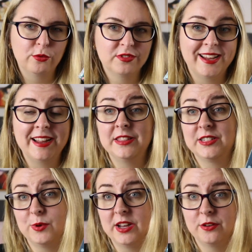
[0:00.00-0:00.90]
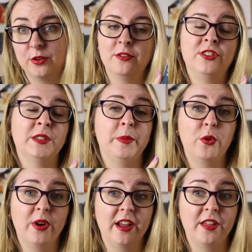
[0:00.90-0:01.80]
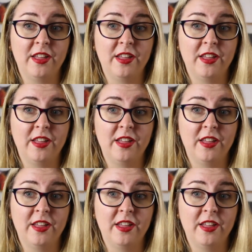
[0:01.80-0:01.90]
I will say in this one, just be aware